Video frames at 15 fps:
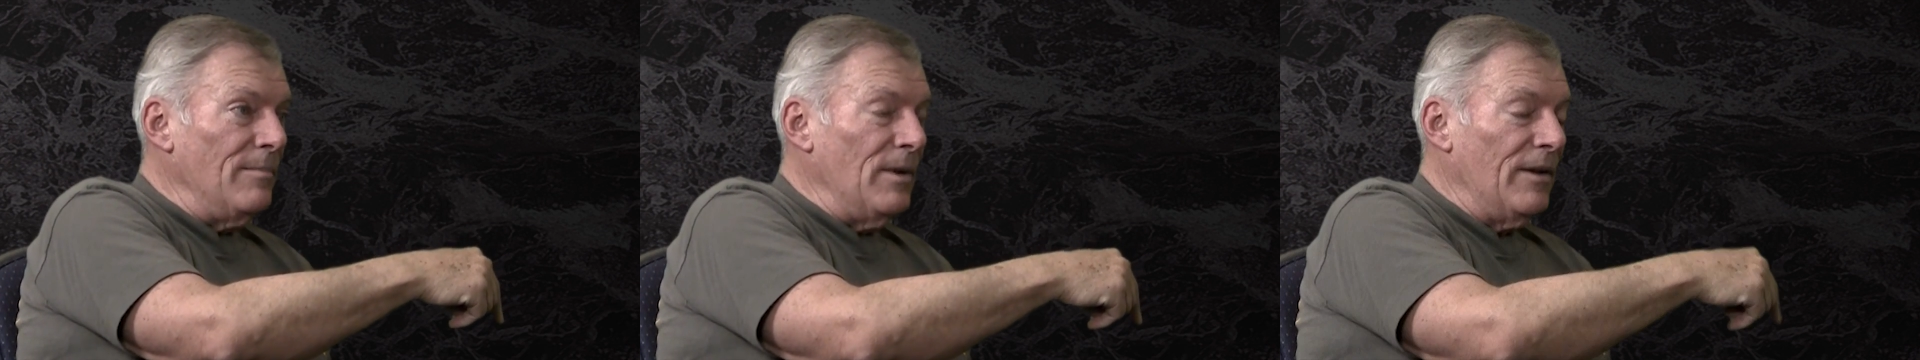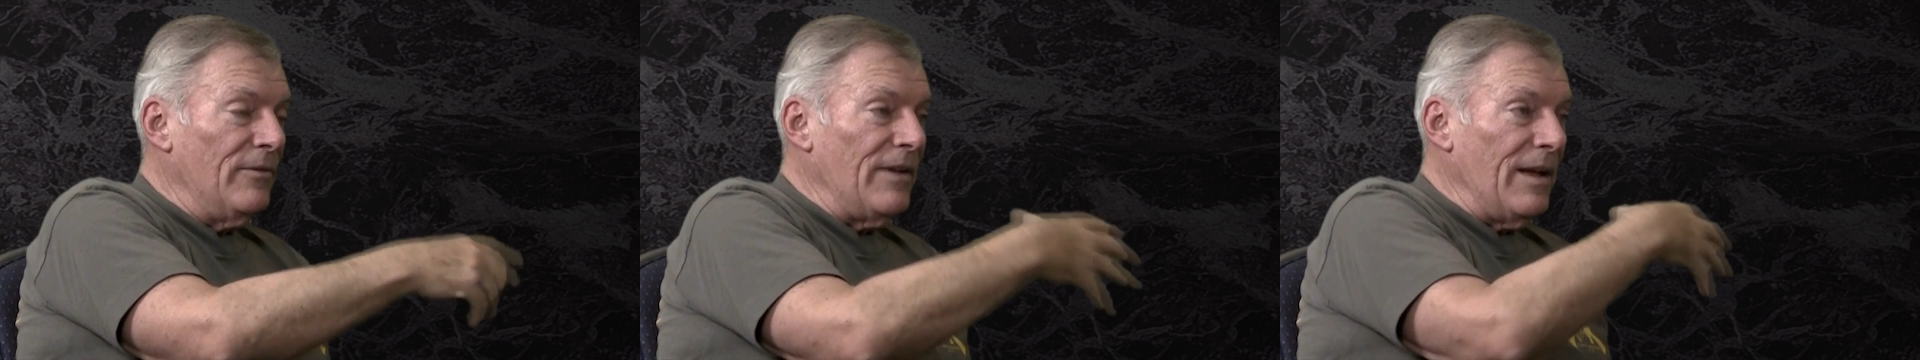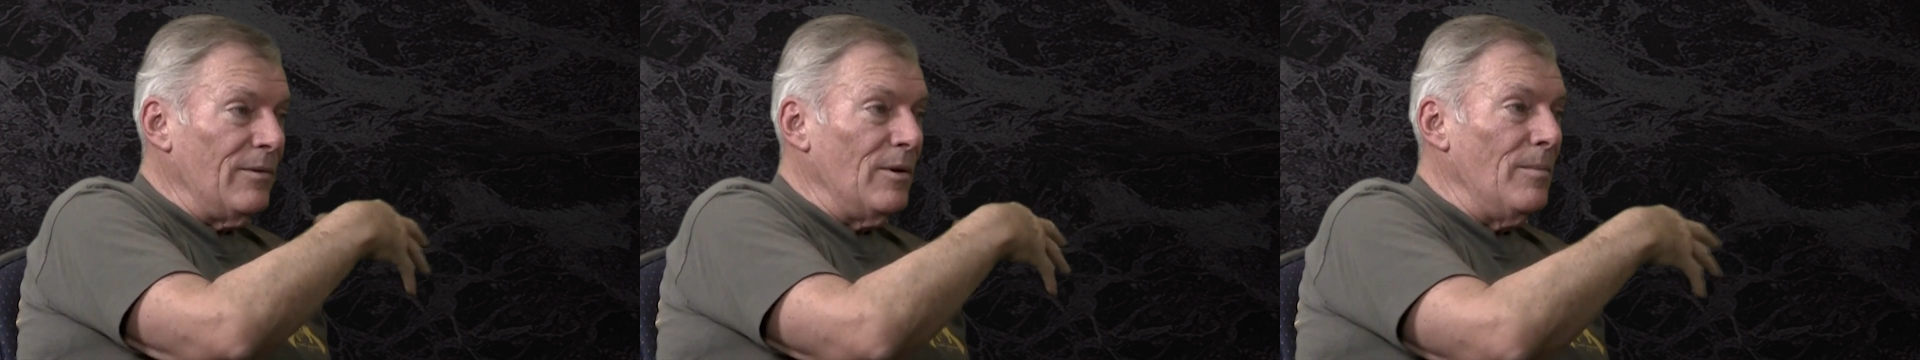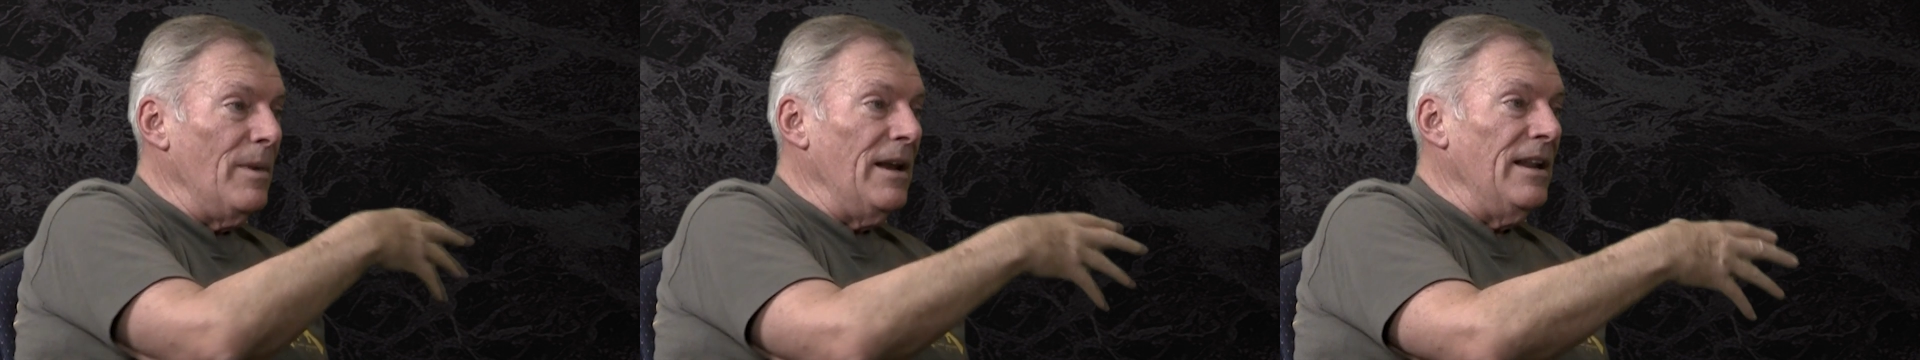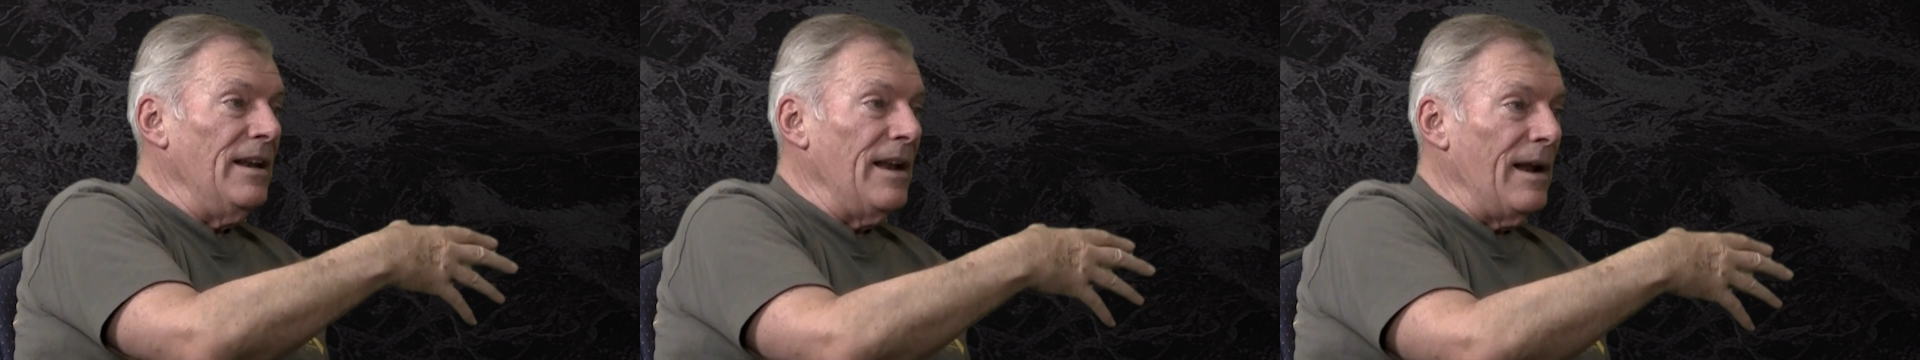But if I would have
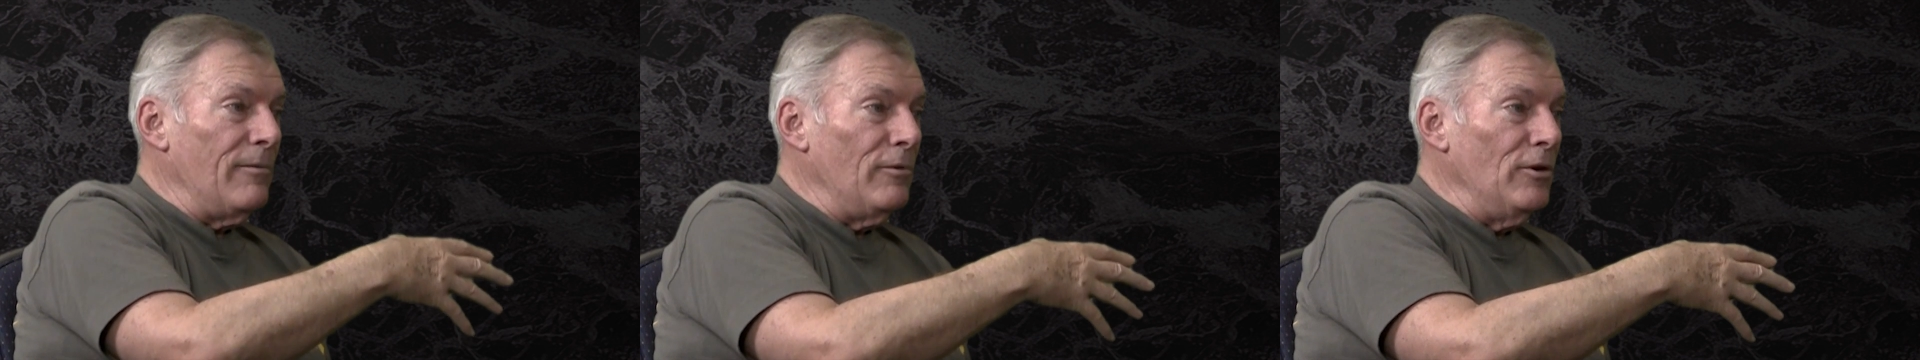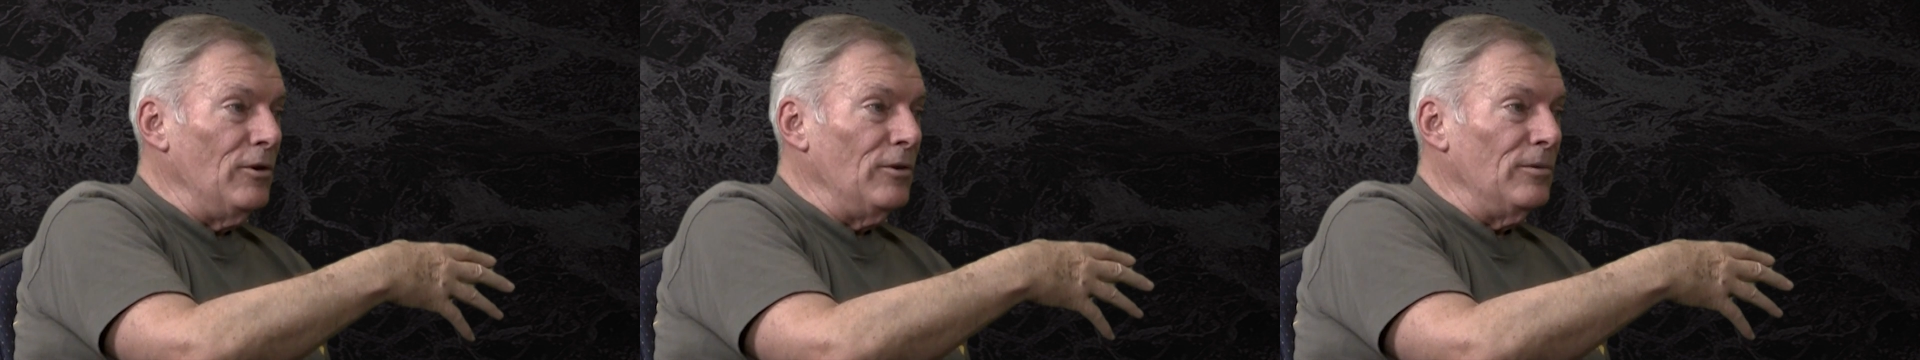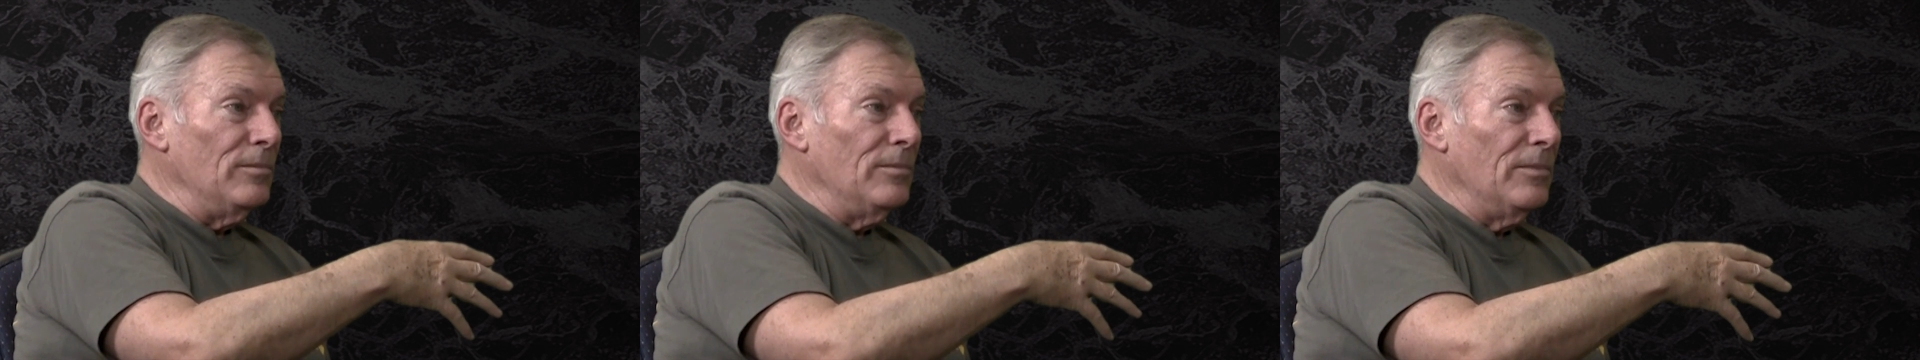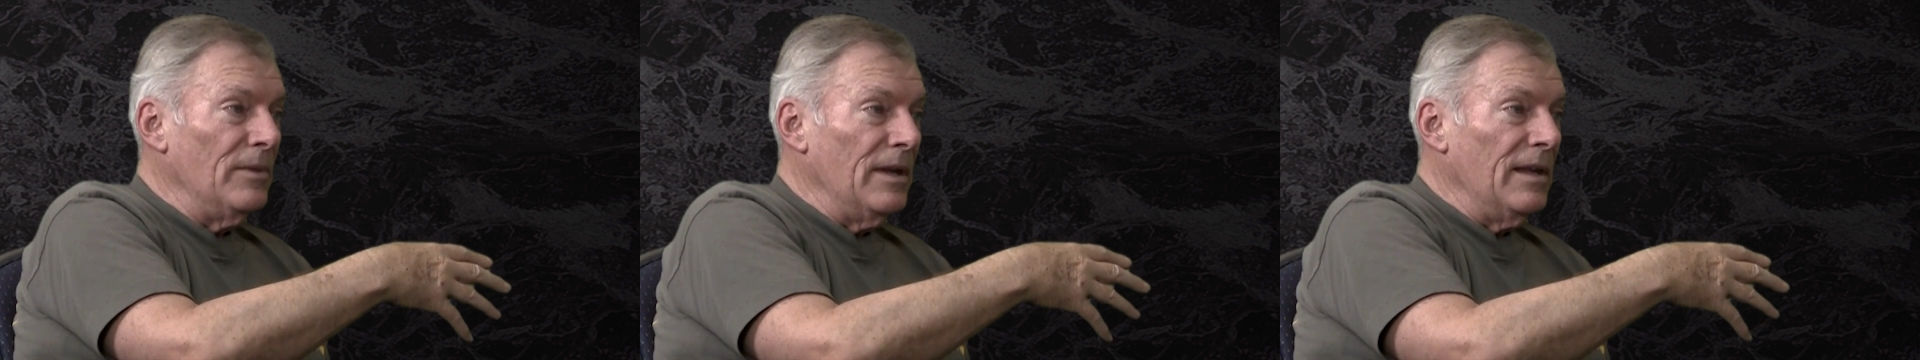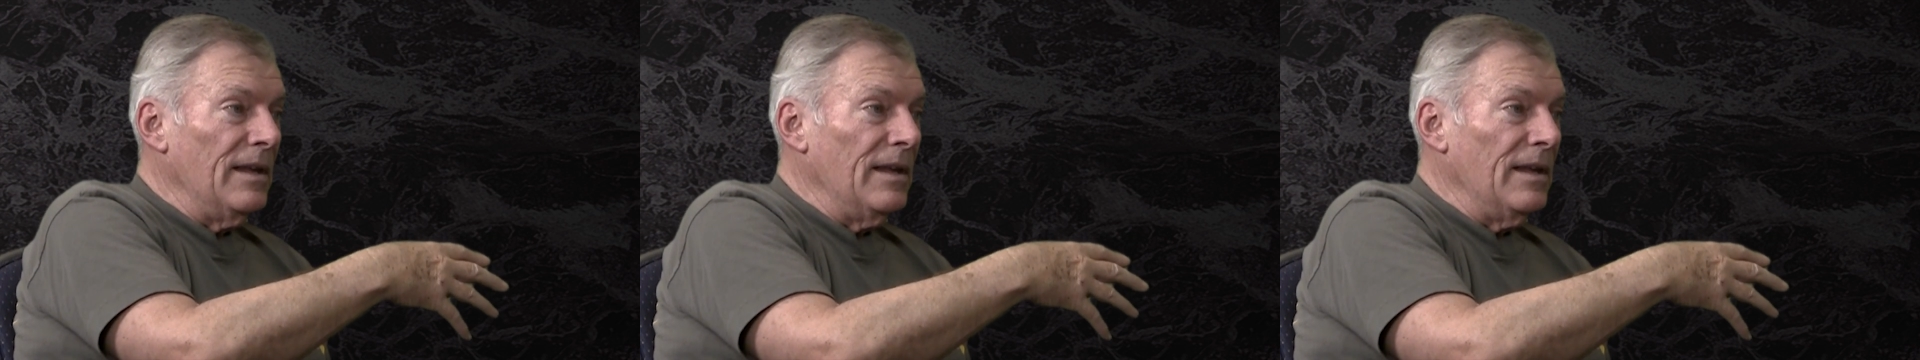been in that room,